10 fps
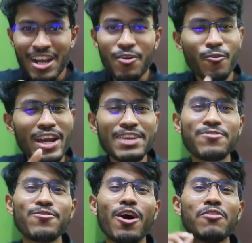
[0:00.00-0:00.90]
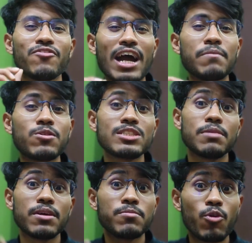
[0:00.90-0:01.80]
Wait for 5 to
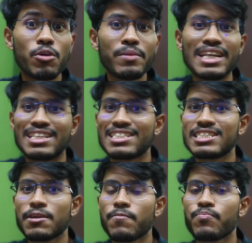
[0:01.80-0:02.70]
7 more minutes.